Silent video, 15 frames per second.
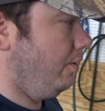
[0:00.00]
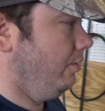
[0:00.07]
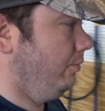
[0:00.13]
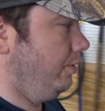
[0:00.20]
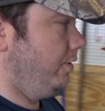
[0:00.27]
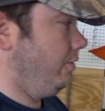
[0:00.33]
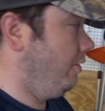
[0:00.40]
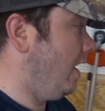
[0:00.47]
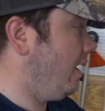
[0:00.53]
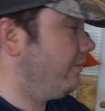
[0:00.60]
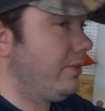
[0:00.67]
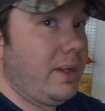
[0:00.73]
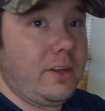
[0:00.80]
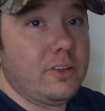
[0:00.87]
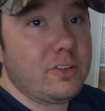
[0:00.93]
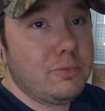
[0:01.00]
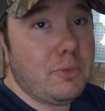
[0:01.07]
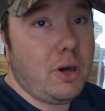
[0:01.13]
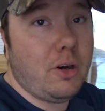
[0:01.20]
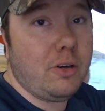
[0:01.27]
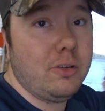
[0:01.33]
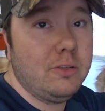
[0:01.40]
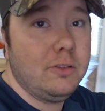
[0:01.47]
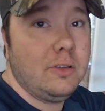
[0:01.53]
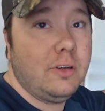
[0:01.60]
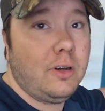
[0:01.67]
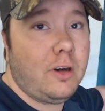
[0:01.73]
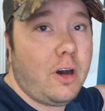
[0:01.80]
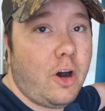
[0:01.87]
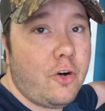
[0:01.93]
we do have like a
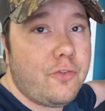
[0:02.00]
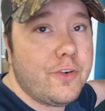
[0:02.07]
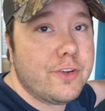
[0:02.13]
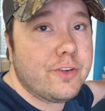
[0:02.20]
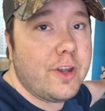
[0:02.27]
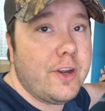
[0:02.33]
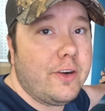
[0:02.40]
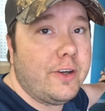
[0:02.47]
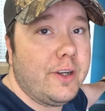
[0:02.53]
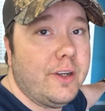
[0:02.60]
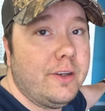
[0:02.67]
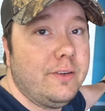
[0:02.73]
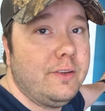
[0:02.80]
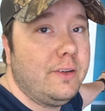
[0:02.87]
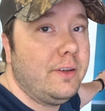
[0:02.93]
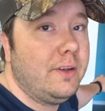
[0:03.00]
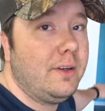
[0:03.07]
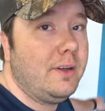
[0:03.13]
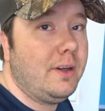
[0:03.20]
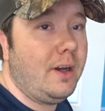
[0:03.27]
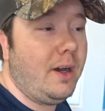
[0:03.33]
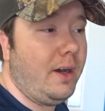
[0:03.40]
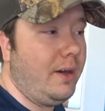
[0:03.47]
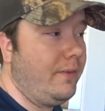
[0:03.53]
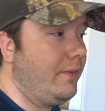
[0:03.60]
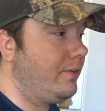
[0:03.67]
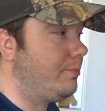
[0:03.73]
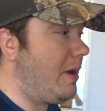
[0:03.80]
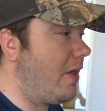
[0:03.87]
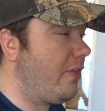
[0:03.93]
small office area
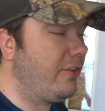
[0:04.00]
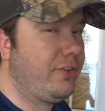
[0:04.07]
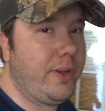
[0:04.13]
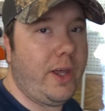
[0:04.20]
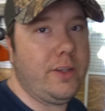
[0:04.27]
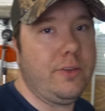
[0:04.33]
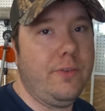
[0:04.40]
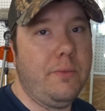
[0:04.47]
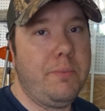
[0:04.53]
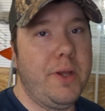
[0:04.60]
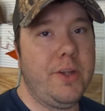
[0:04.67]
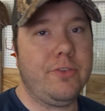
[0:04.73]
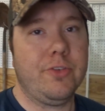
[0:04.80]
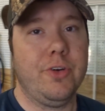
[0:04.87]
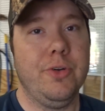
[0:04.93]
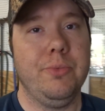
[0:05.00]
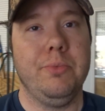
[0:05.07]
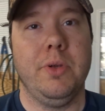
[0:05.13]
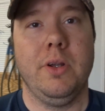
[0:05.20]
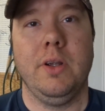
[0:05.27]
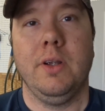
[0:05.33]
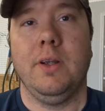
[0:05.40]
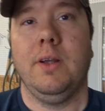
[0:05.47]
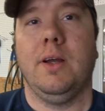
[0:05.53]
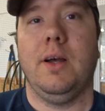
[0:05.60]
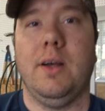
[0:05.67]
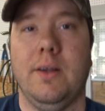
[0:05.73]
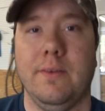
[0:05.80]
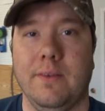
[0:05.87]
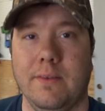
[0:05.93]
that's about the size of a bedroom.
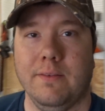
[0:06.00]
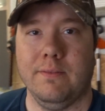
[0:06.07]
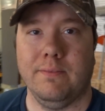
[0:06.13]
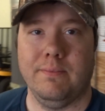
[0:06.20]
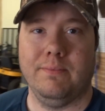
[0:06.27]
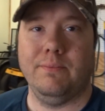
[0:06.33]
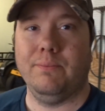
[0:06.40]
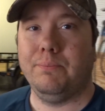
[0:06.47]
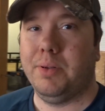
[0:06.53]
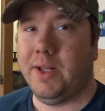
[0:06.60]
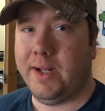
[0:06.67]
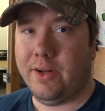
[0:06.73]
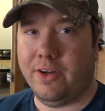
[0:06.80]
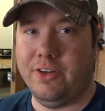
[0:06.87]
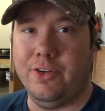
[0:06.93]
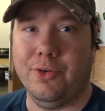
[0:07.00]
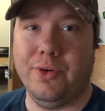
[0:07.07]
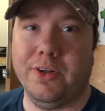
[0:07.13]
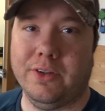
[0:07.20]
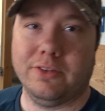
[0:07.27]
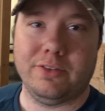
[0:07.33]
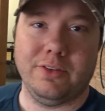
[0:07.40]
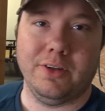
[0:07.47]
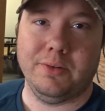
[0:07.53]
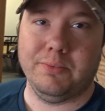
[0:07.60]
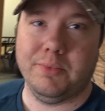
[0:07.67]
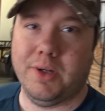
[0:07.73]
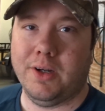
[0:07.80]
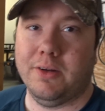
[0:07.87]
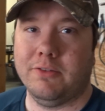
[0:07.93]
Plan on doing
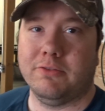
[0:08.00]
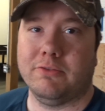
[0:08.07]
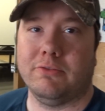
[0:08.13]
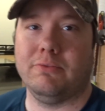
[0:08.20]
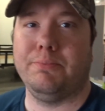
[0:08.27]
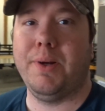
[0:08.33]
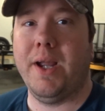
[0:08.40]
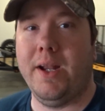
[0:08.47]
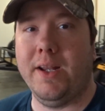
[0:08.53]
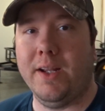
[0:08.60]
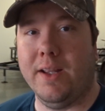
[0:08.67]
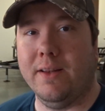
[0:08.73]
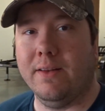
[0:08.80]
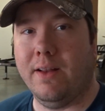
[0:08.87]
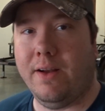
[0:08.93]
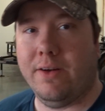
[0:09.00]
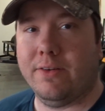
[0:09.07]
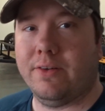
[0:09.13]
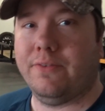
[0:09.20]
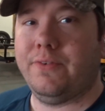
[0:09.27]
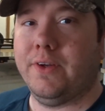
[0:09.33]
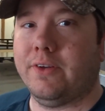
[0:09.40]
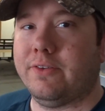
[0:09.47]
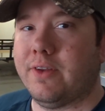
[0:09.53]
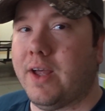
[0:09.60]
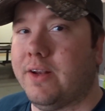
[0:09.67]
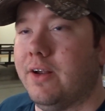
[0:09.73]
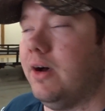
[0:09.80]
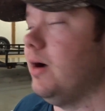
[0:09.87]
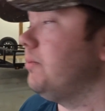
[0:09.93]
some painting in there to fix
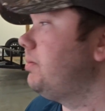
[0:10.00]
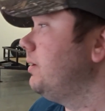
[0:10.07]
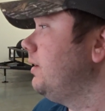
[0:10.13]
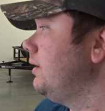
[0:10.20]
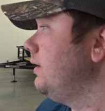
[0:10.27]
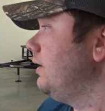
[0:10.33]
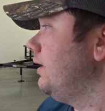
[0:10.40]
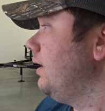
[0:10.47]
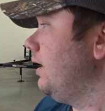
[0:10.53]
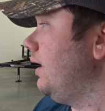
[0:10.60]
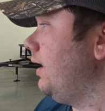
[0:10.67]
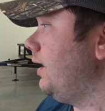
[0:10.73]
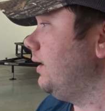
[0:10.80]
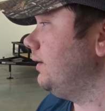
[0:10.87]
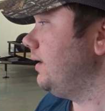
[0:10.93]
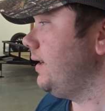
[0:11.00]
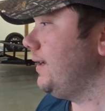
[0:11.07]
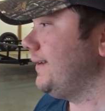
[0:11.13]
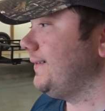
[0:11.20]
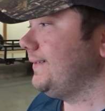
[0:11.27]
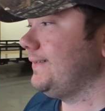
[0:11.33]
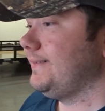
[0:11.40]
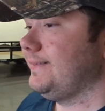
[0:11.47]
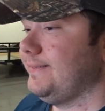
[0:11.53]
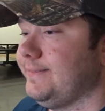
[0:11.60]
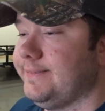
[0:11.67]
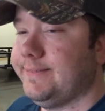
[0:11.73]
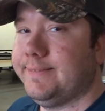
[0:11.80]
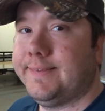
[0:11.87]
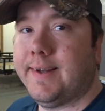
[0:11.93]
that up and
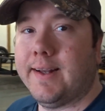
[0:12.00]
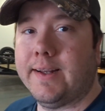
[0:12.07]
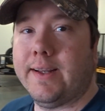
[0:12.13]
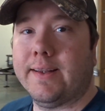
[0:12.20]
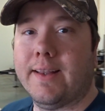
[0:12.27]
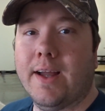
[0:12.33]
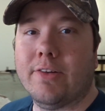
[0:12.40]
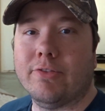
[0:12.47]
kind of get that